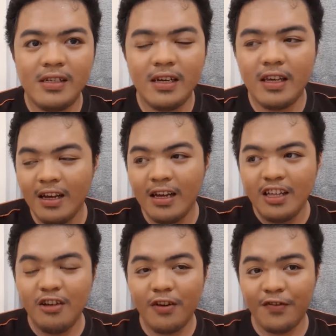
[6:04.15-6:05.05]
Like,
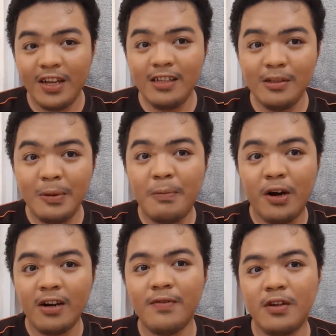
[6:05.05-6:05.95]
you are fighting to be
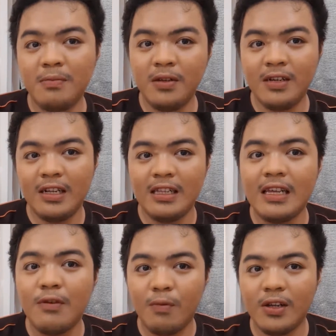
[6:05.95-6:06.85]
part of a community
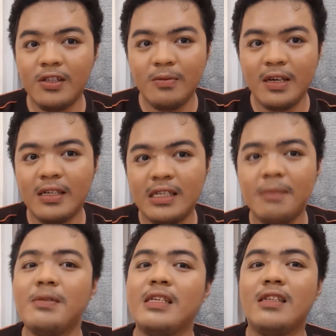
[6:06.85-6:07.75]
that wants to be
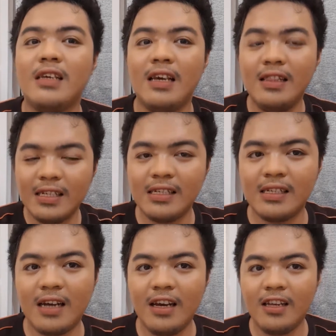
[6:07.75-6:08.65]
accepted in the
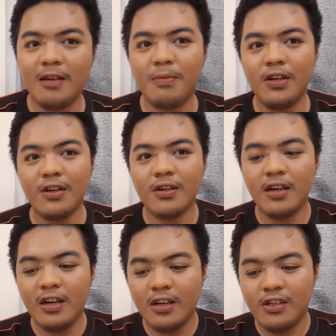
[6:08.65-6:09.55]
society, but you're
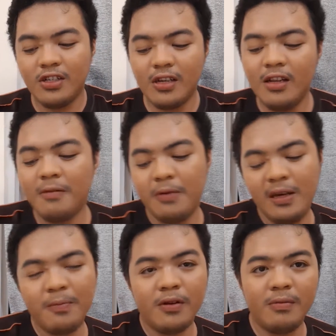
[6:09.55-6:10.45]
shunning
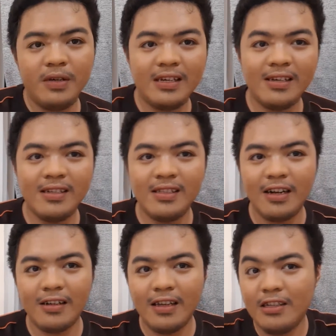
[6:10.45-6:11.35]
people because
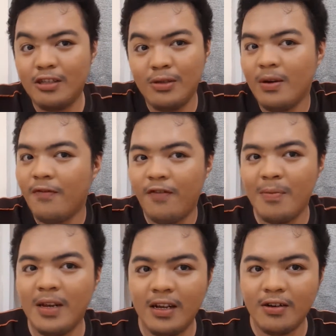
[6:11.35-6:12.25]
they're, like, too
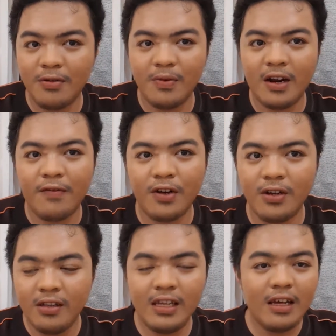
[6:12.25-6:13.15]
effeminate or
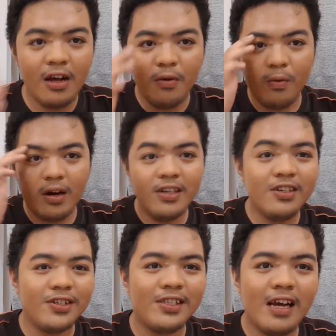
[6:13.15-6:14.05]
whatever. Like, what are
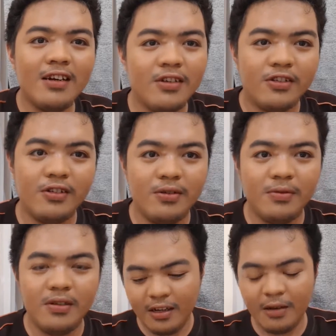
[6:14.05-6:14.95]
your standards,
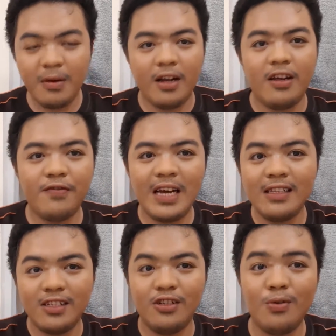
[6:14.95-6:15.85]
dude? Come on, if
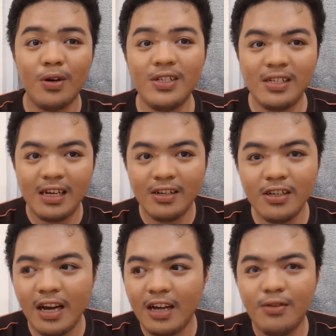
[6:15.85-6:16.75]
that's your
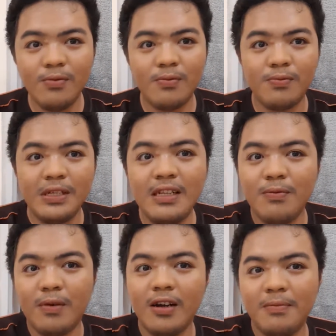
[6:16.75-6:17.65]
standard, I don't really
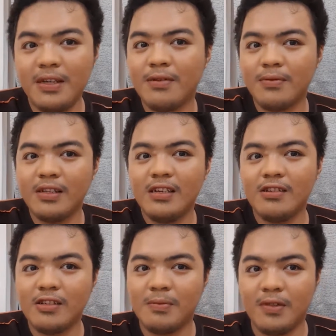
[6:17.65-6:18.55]
want to be in a
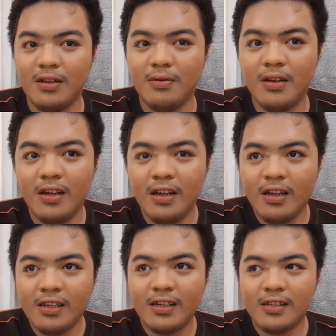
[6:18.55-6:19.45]
relationship with you.
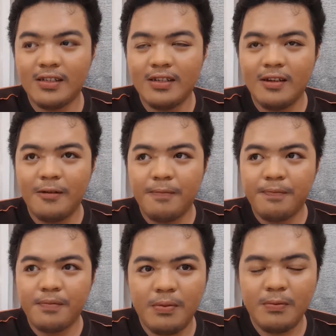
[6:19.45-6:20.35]
Because,
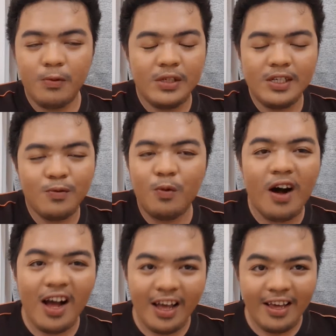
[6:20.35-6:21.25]
just
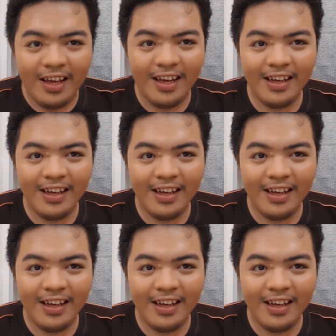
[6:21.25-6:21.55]
why?